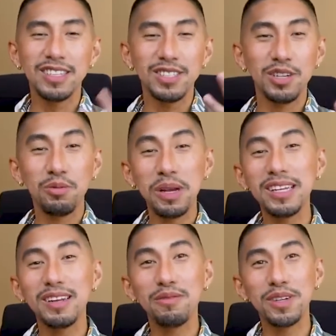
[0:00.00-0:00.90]
So you're
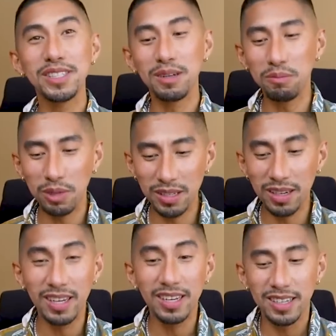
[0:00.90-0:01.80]
waiting for someone.
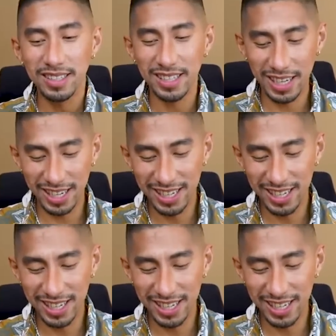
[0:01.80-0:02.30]
Okay.